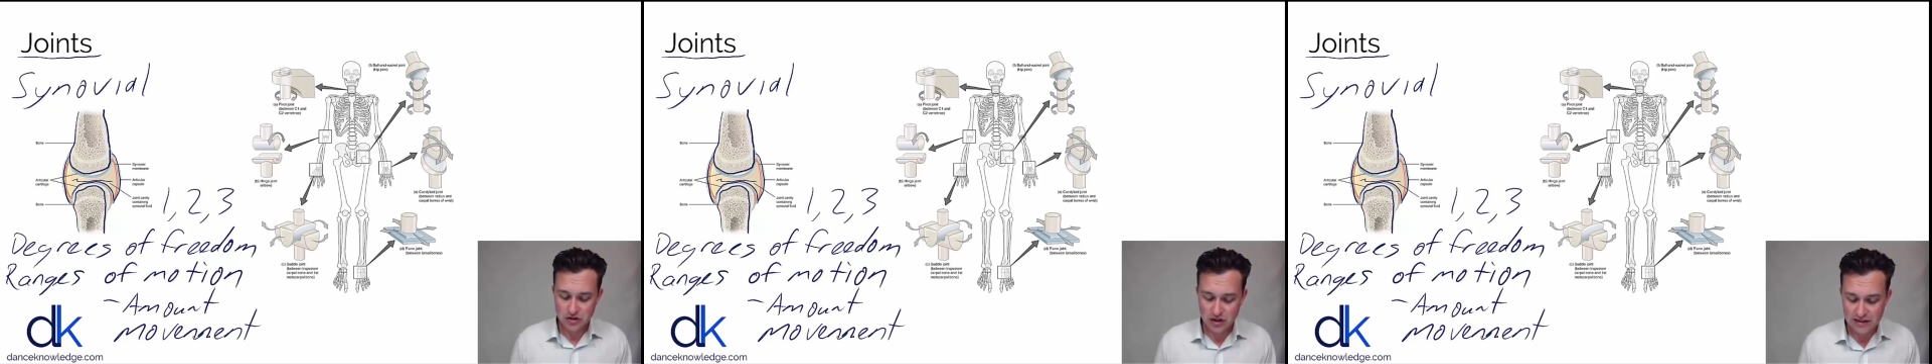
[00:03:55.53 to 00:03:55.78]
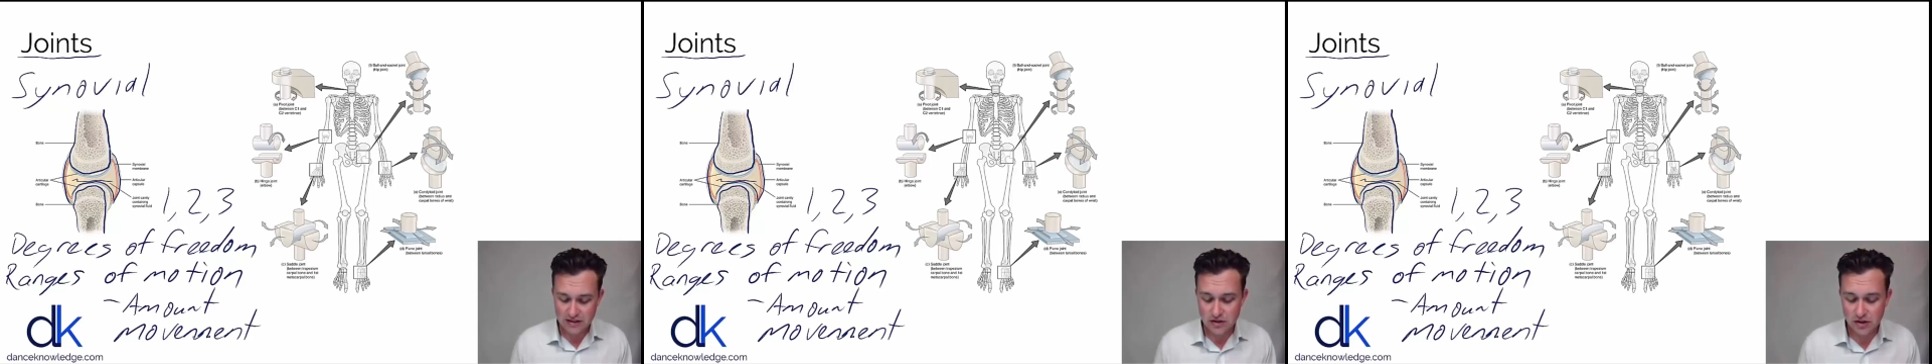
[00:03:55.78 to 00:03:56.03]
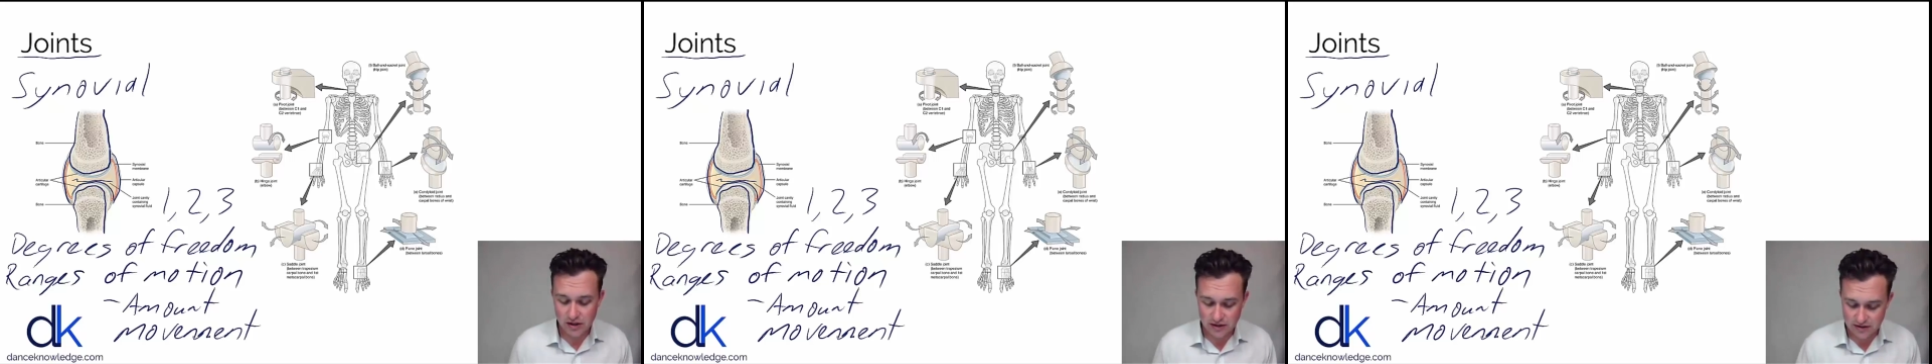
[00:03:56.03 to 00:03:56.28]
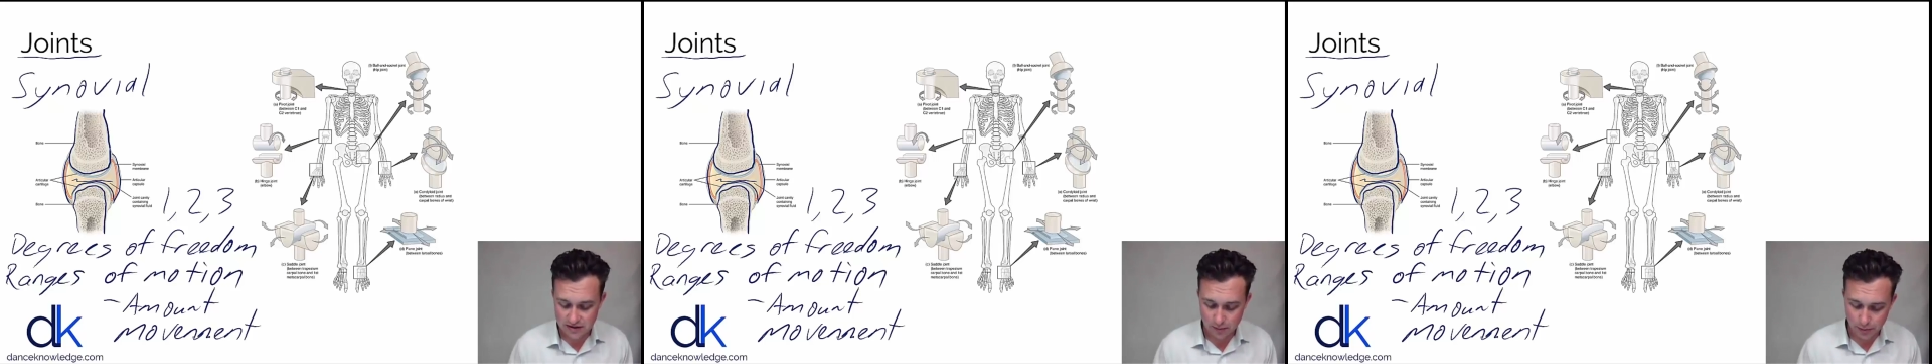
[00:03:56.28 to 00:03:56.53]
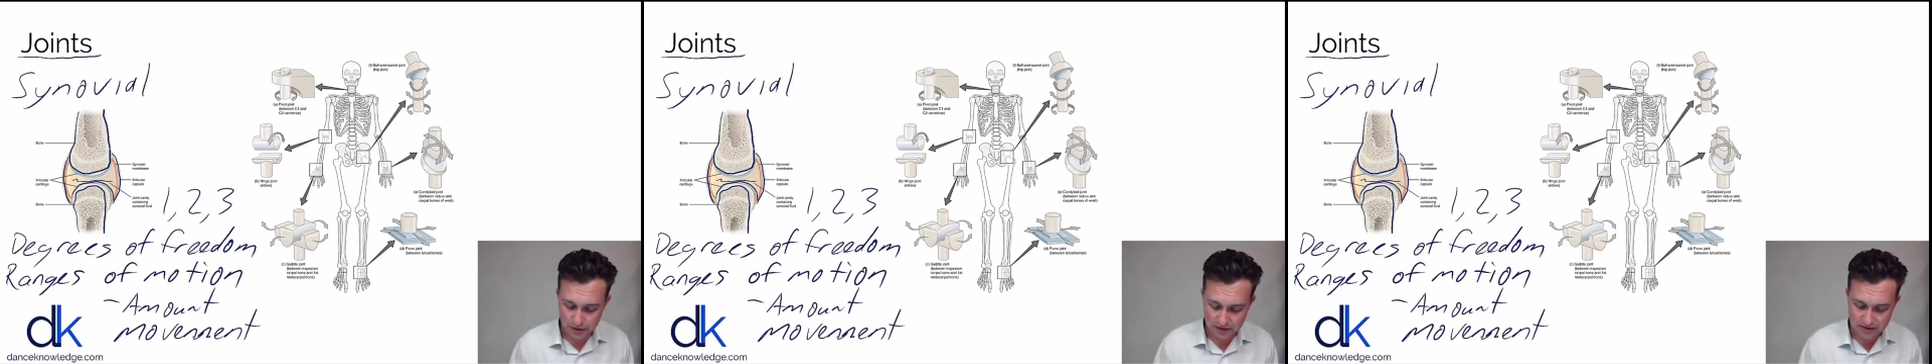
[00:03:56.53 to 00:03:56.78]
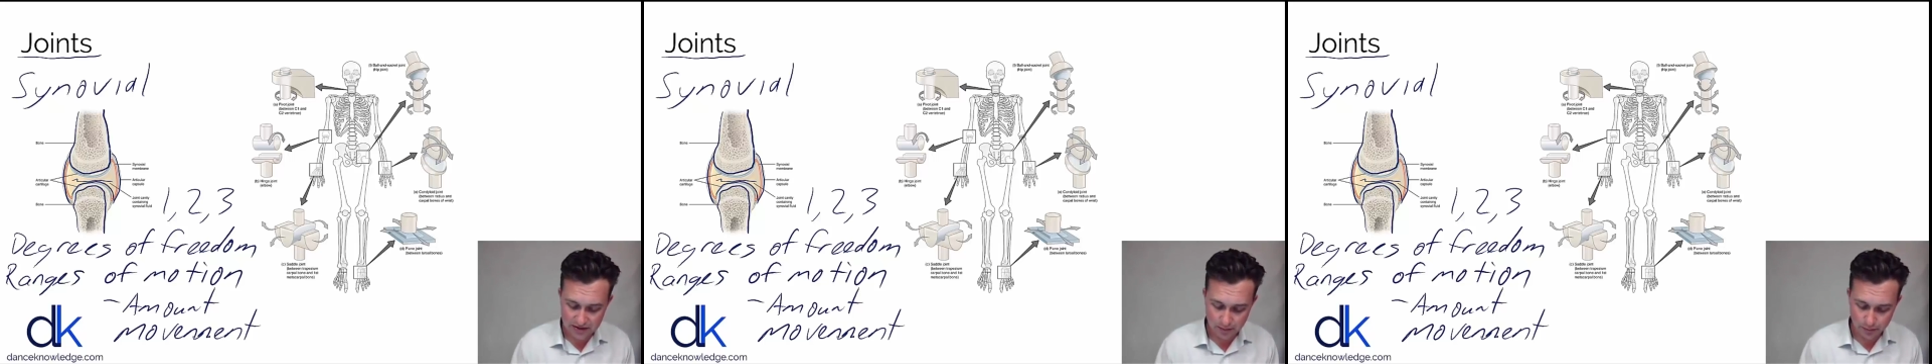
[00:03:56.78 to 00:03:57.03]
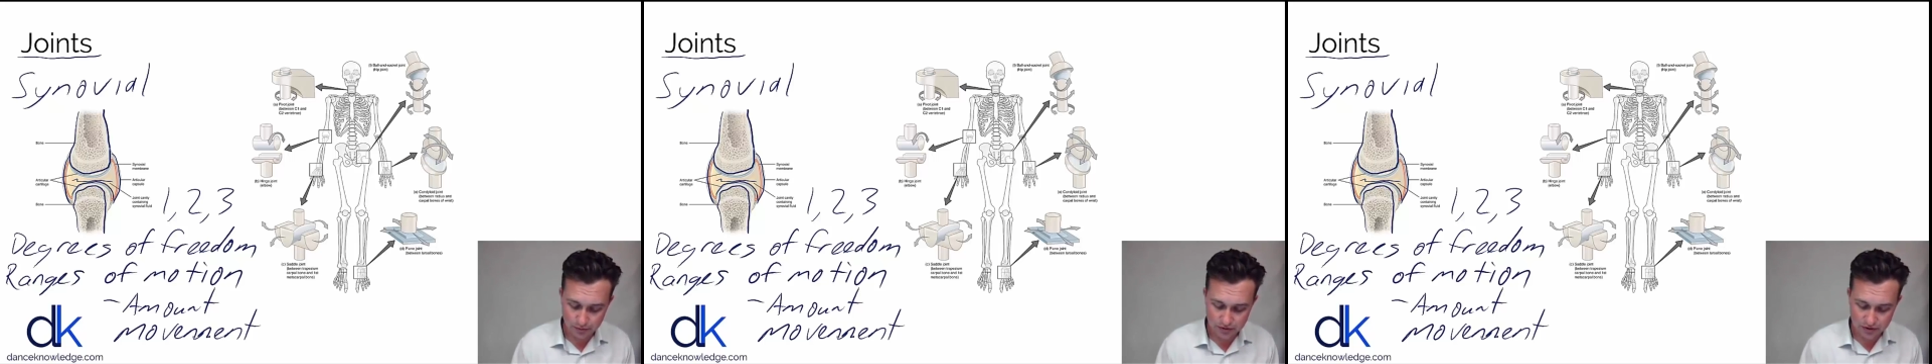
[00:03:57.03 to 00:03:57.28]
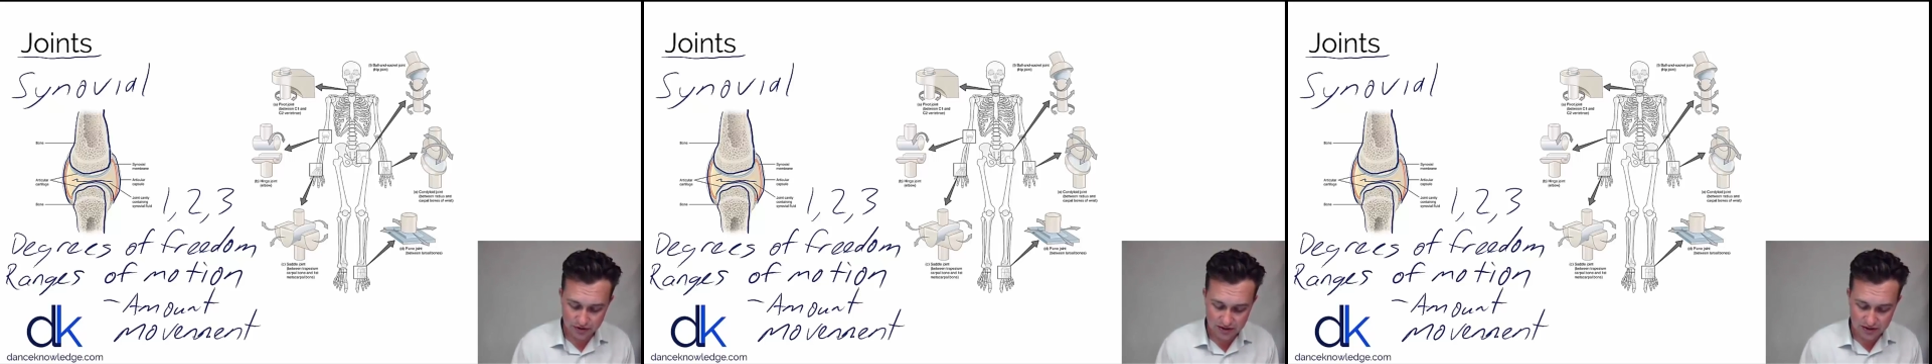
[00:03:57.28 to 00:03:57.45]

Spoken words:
So let's look at a simple example to